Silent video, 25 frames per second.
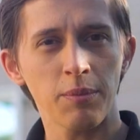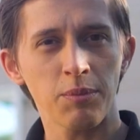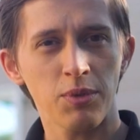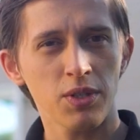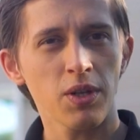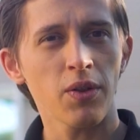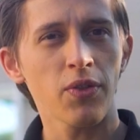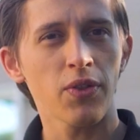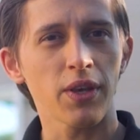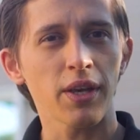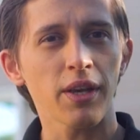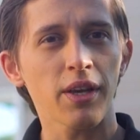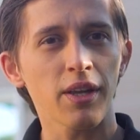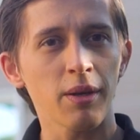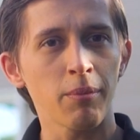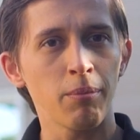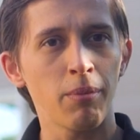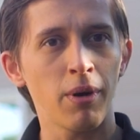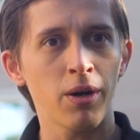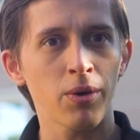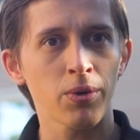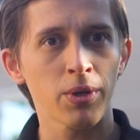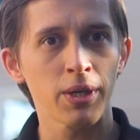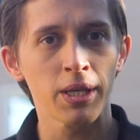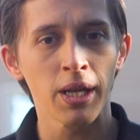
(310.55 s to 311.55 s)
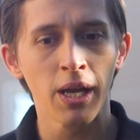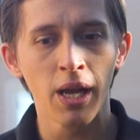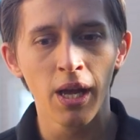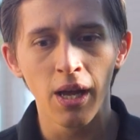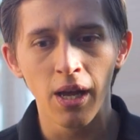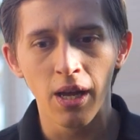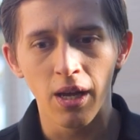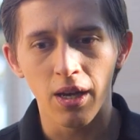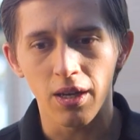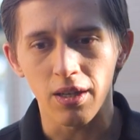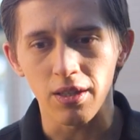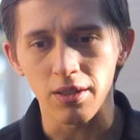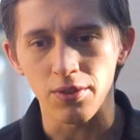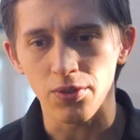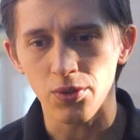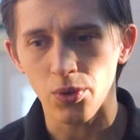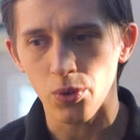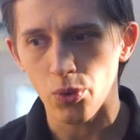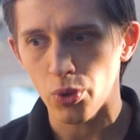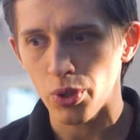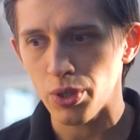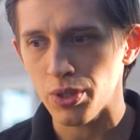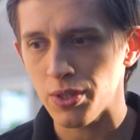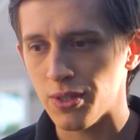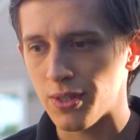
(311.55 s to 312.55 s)
still thinking about it. Of
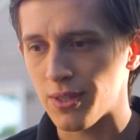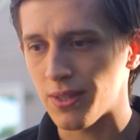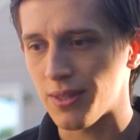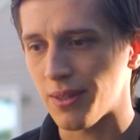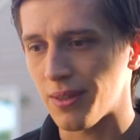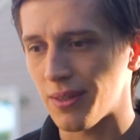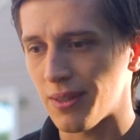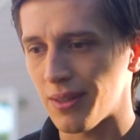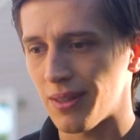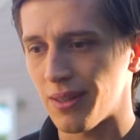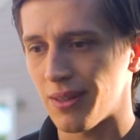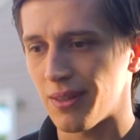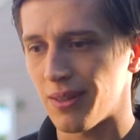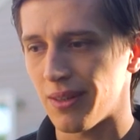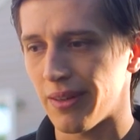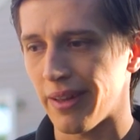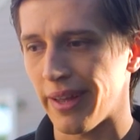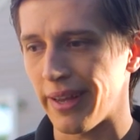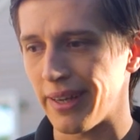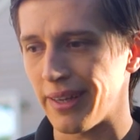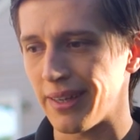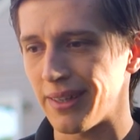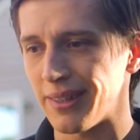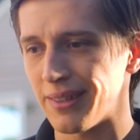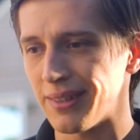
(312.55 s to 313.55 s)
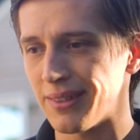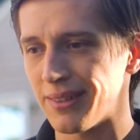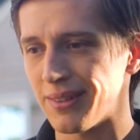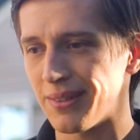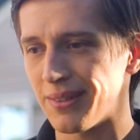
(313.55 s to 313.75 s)
course, like